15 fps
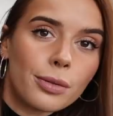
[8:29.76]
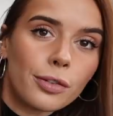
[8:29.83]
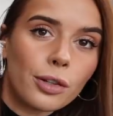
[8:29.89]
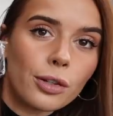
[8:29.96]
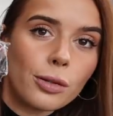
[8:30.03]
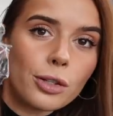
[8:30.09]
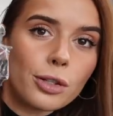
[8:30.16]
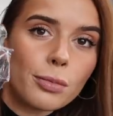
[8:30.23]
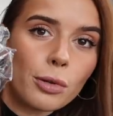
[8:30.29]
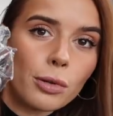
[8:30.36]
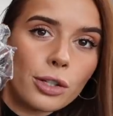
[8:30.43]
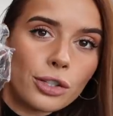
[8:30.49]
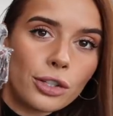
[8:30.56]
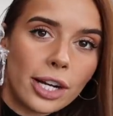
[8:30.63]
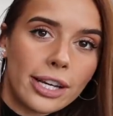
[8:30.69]
So we've got
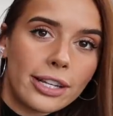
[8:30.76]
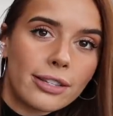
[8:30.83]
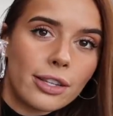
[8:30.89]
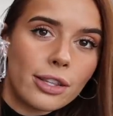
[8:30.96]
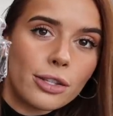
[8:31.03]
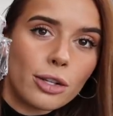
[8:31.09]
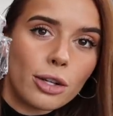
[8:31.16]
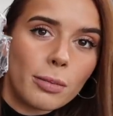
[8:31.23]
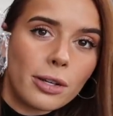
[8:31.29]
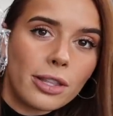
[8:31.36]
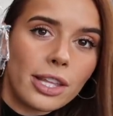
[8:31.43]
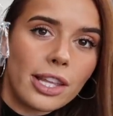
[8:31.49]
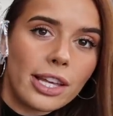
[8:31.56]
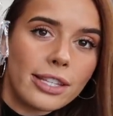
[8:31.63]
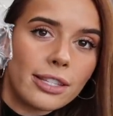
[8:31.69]
smaller trays at the top and
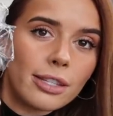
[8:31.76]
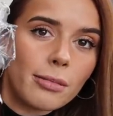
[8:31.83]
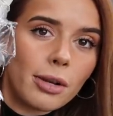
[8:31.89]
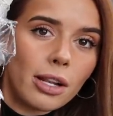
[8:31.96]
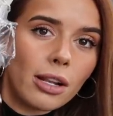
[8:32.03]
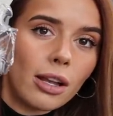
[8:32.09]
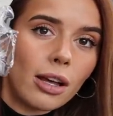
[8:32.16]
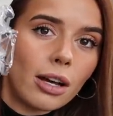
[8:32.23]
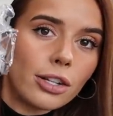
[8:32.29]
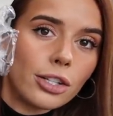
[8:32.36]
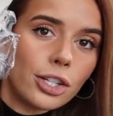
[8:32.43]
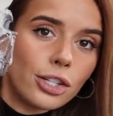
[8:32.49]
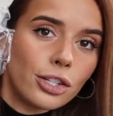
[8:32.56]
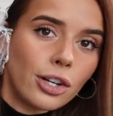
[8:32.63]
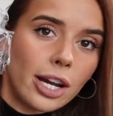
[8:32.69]
then there's some
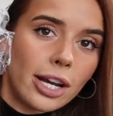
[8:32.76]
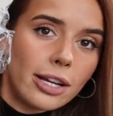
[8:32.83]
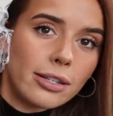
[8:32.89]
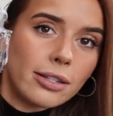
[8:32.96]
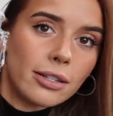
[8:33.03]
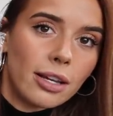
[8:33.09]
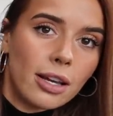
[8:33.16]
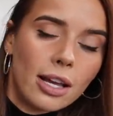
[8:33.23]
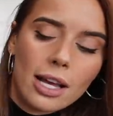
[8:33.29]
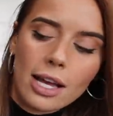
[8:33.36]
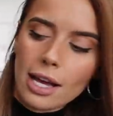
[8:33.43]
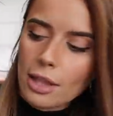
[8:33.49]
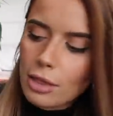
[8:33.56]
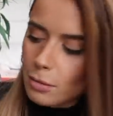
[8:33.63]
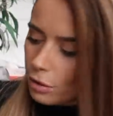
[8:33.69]
larger trays
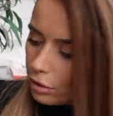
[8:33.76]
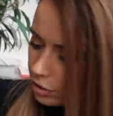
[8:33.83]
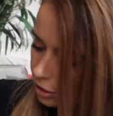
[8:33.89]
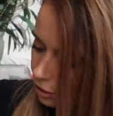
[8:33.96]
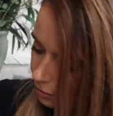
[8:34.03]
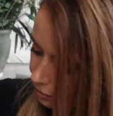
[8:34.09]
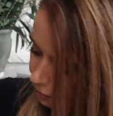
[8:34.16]
at the bottom.